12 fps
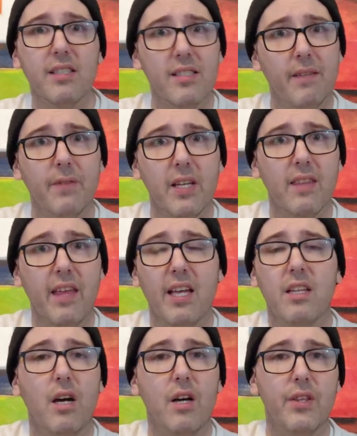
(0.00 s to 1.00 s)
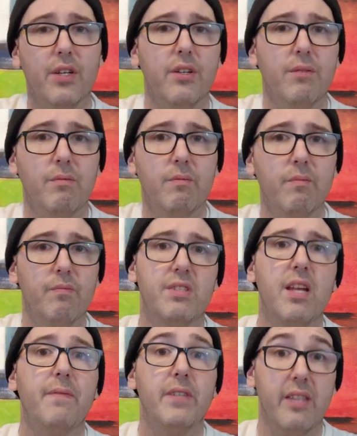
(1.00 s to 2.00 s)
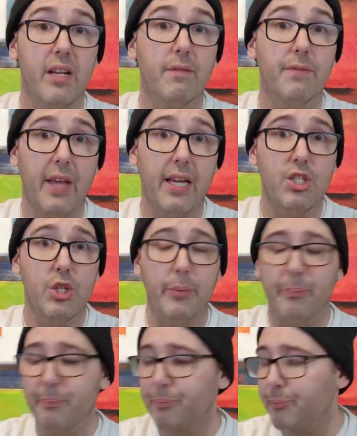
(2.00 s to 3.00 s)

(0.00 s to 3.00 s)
Stuff like that. All the stuff is there for that too.